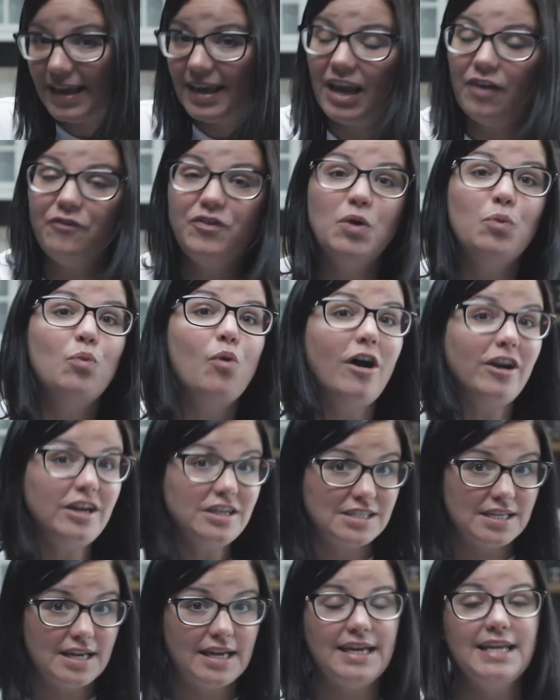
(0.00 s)
If you want
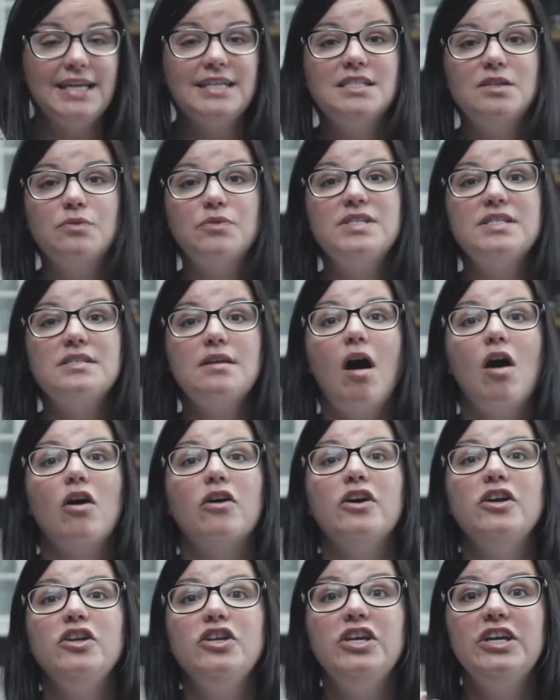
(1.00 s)
to turn it into a
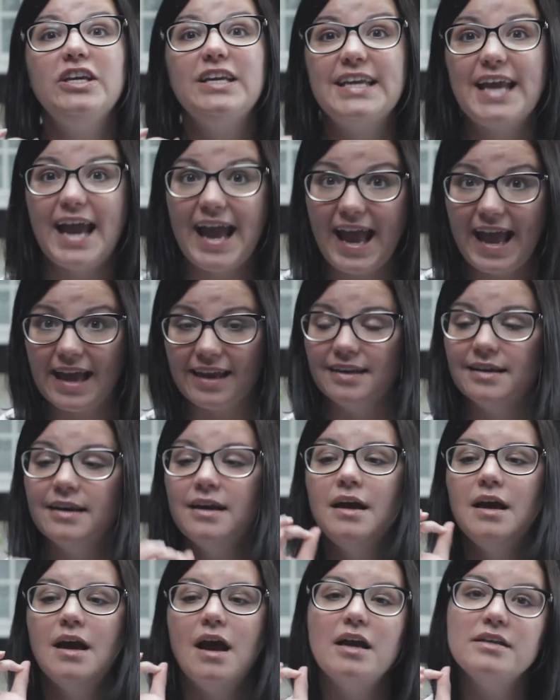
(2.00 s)
song, you can,
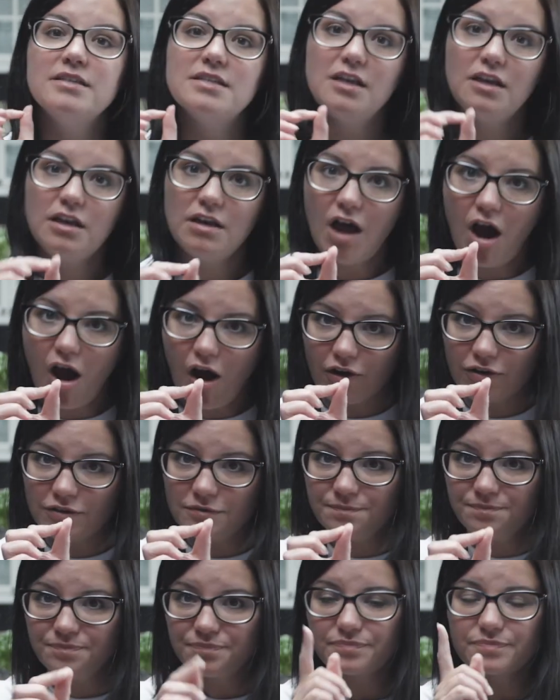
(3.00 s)
as
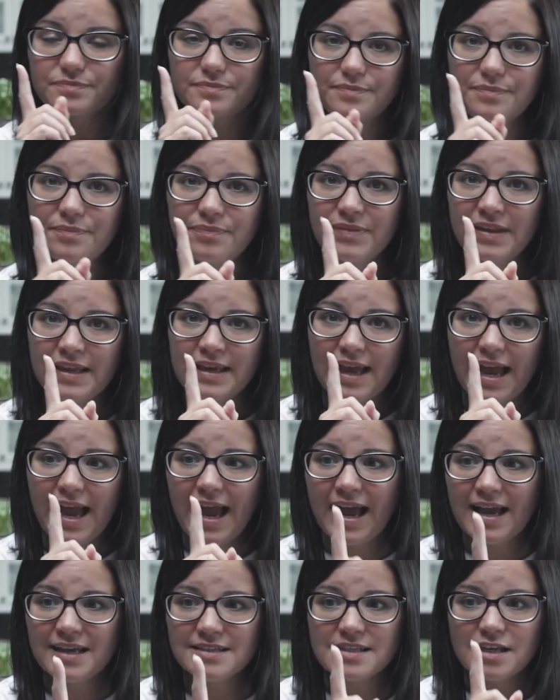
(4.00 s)
long
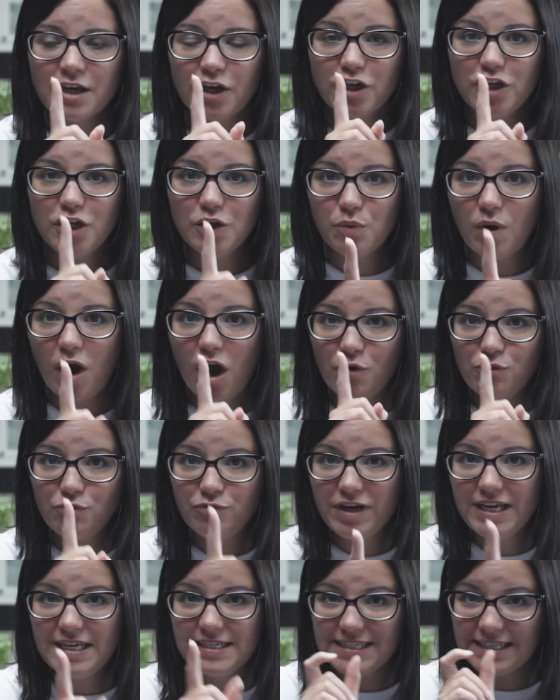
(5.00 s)
as you are
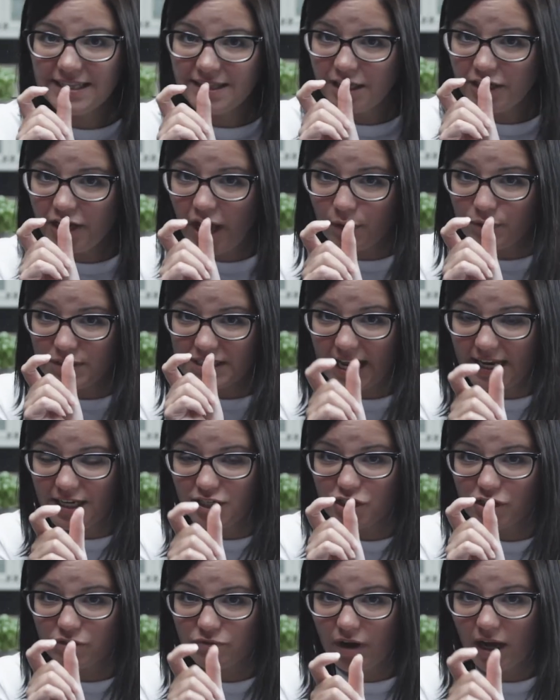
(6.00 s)
reading the
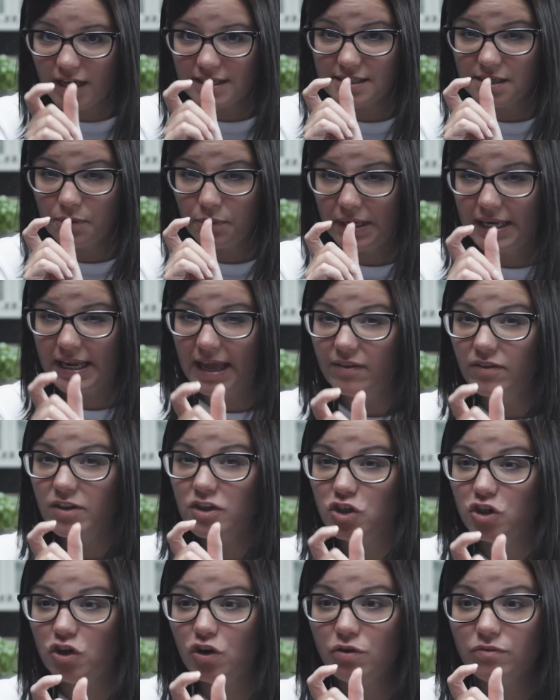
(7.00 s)
notation right, so we get the
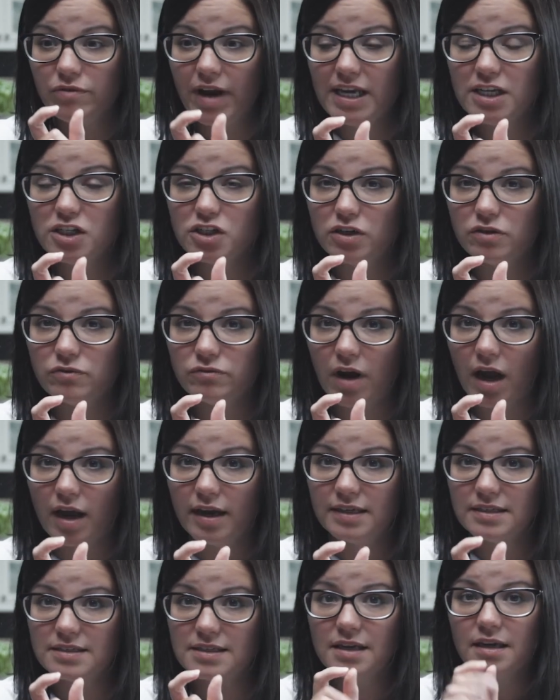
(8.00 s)
duration
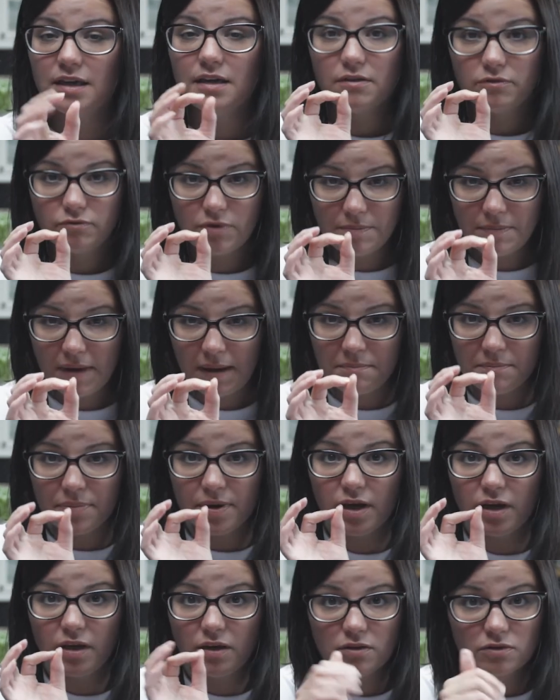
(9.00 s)
right.
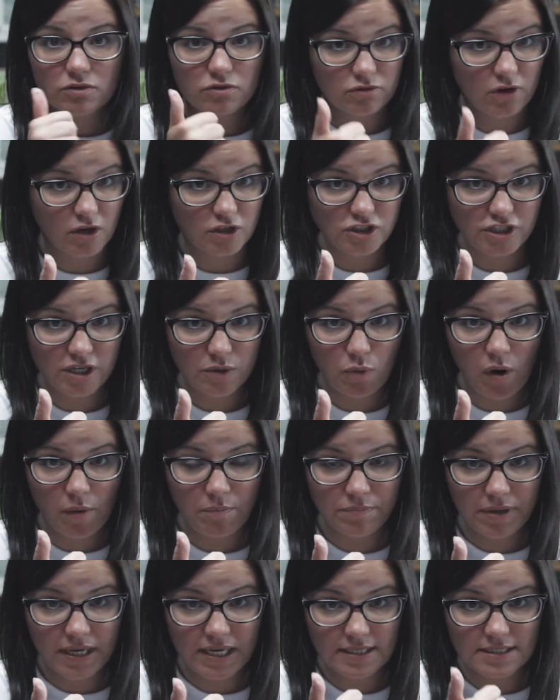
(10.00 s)
Remember, crotchet 1
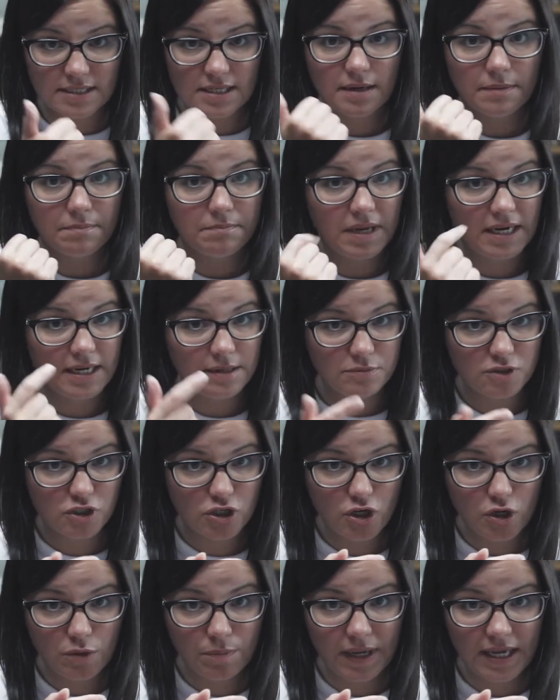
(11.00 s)
beat, minim
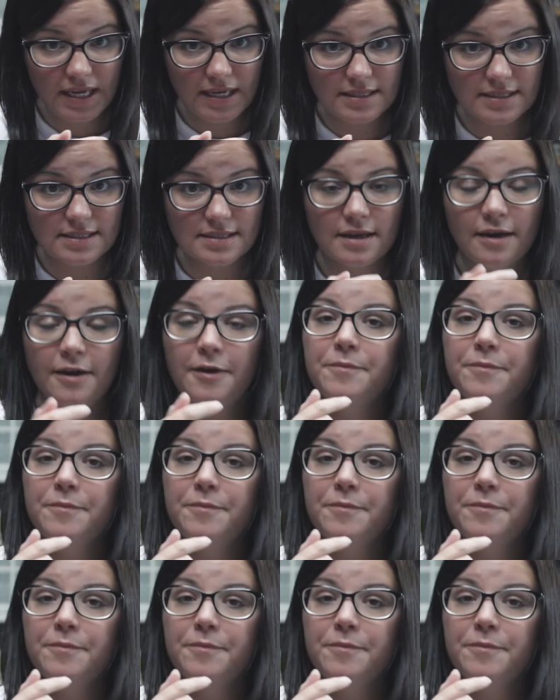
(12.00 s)
2 beats,